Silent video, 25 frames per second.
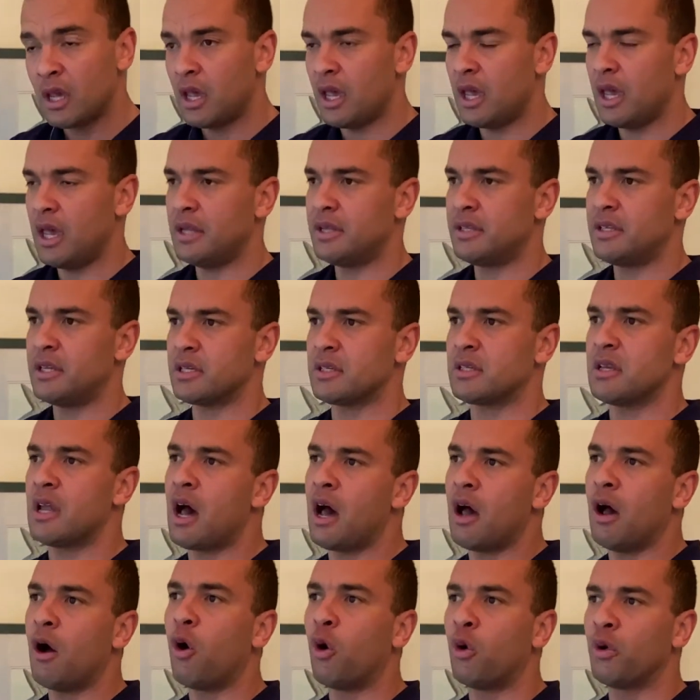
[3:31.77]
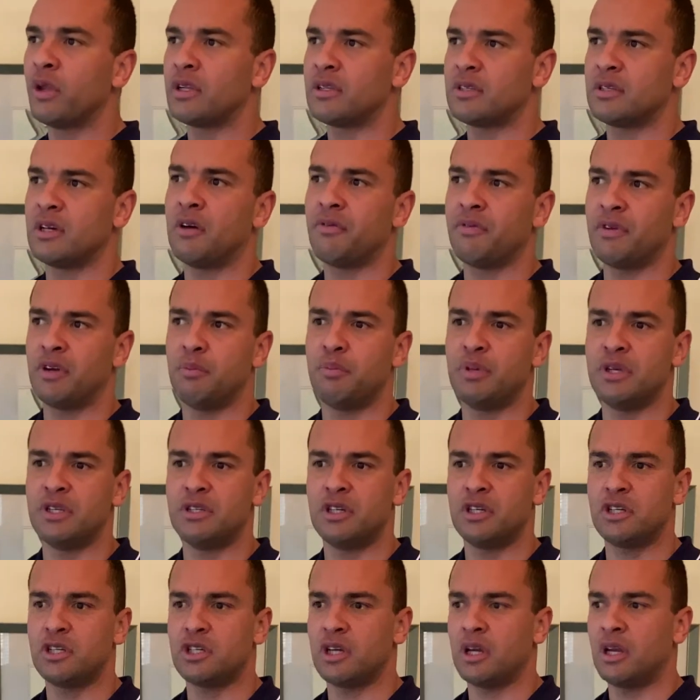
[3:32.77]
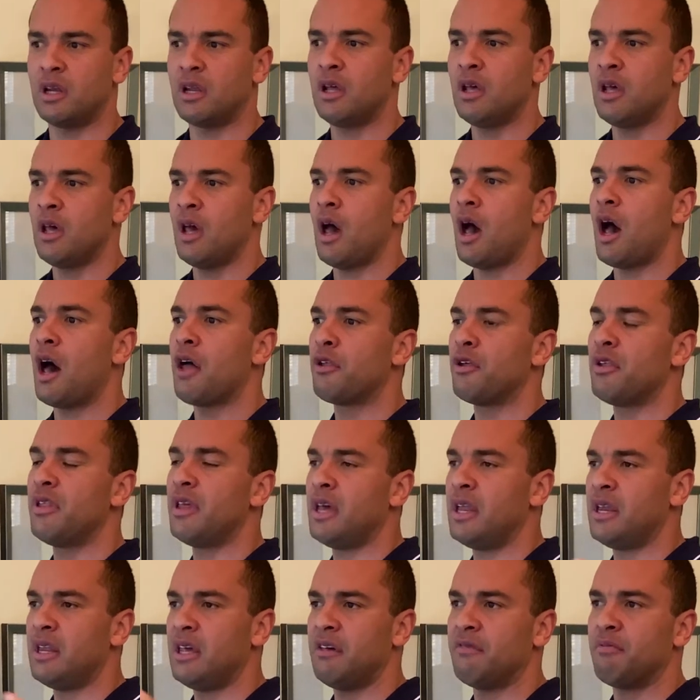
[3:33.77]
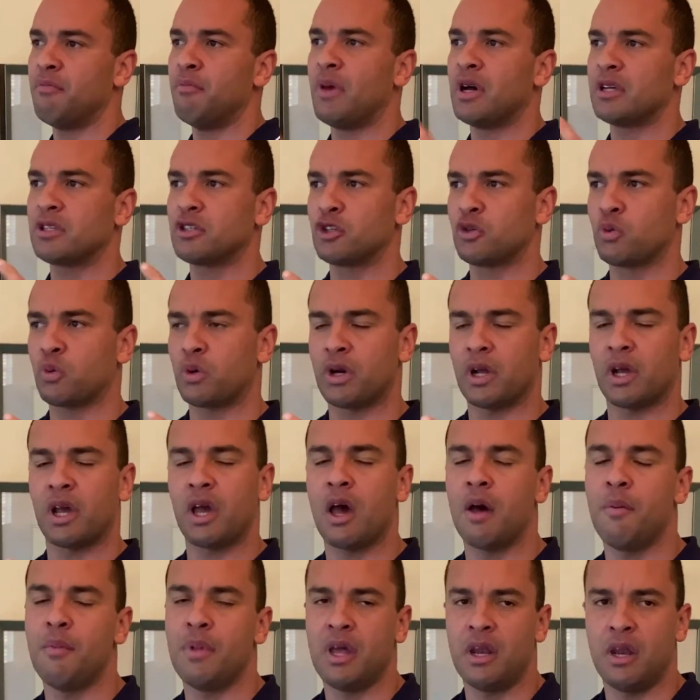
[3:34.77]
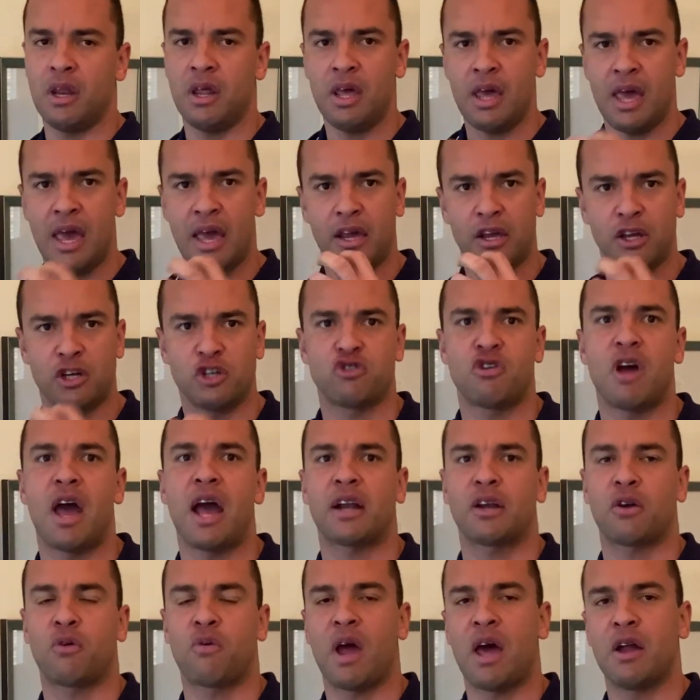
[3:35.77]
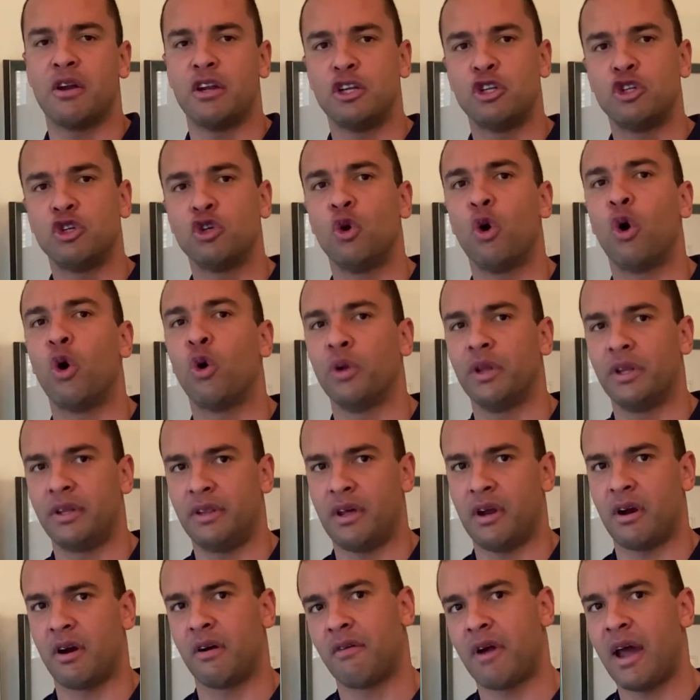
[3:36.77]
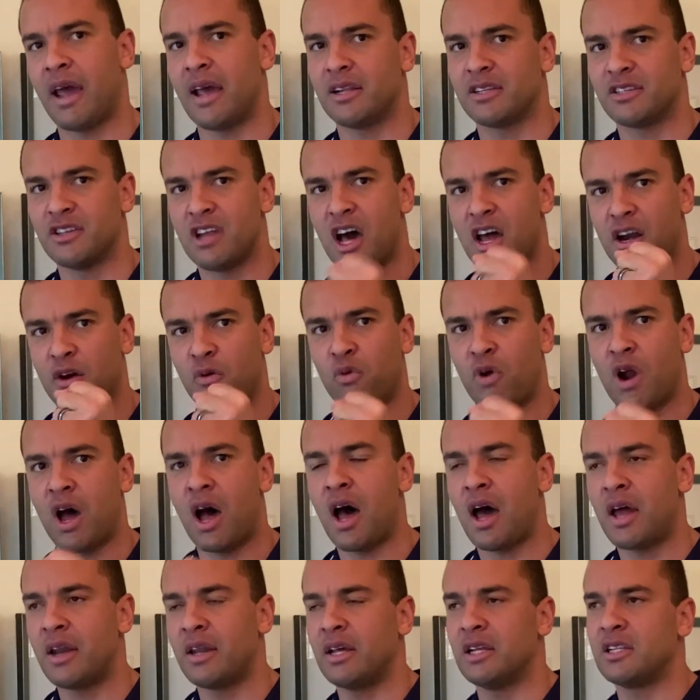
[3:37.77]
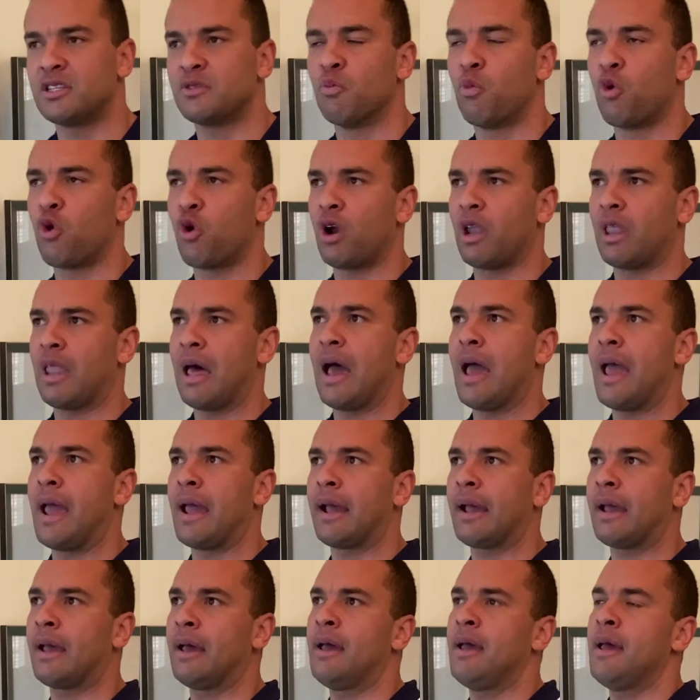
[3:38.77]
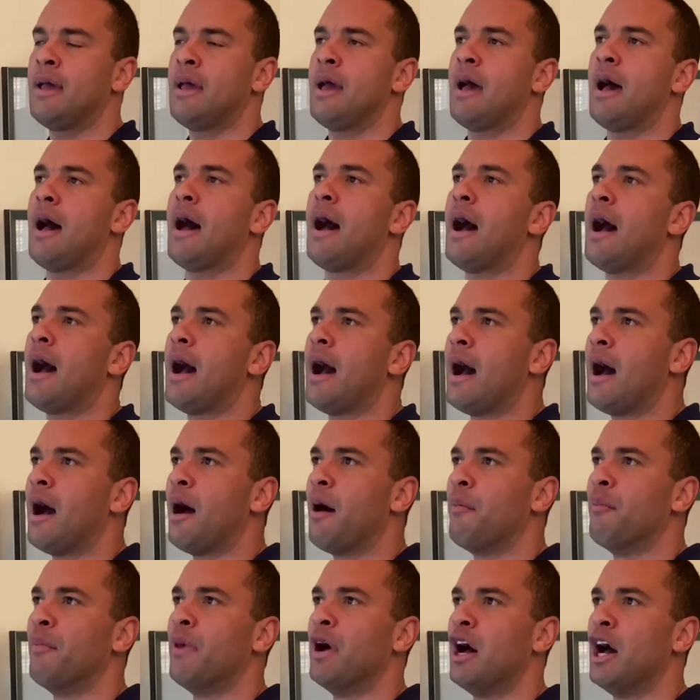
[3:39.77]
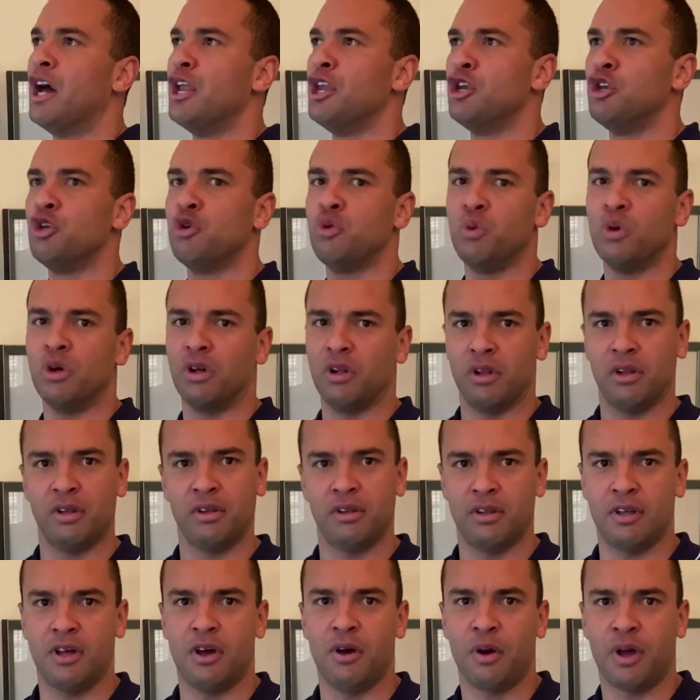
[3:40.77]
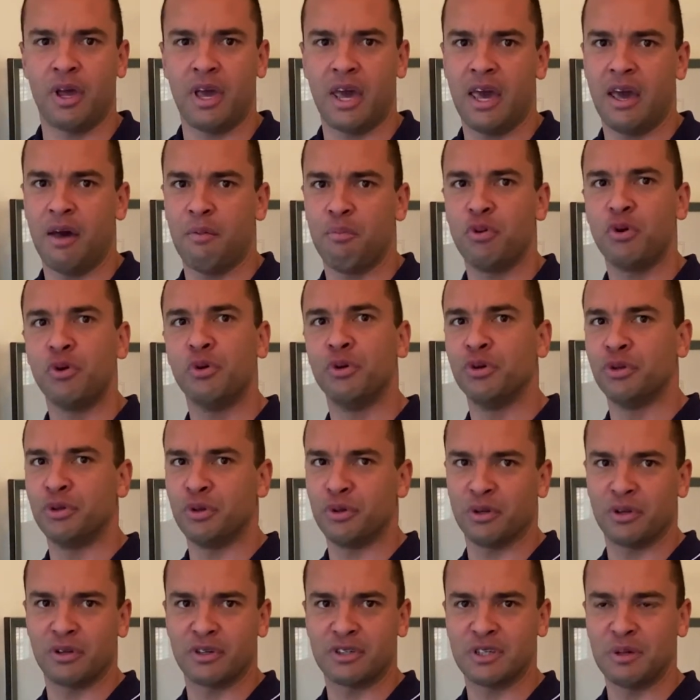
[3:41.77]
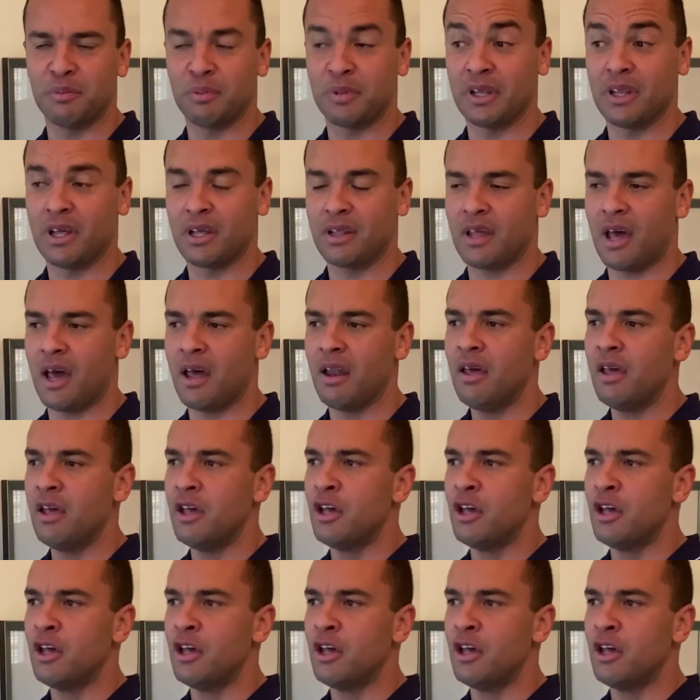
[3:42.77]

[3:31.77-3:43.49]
It does not hold itself in a position other than if muscles were to come in and contract around it to hold it there, right? It's not a rod. It's more like a noodle, okay, a pool noodle or something like that.